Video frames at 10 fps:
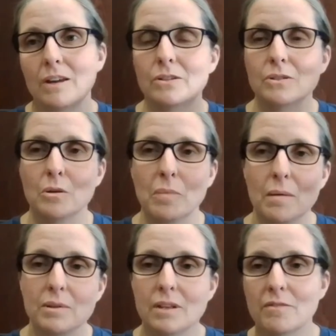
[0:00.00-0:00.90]
And so
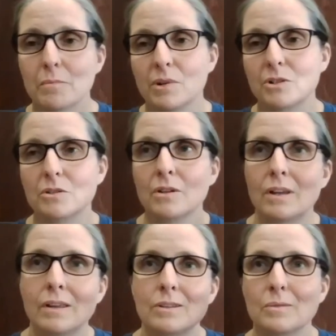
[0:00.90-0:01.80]
babies have much
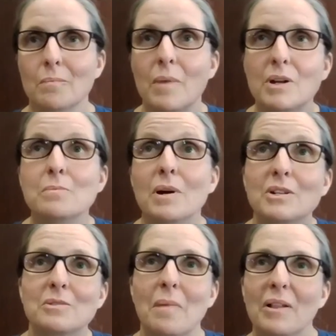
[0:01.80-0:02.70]

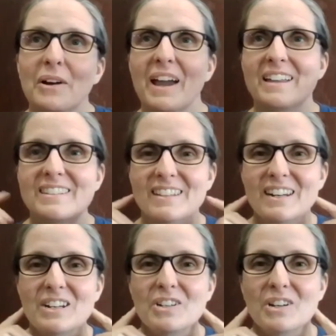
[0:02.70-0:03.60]
smaller heads than
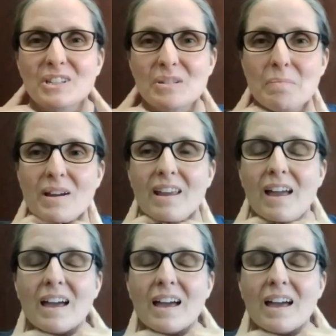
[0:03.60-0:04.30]
adults, but yeah,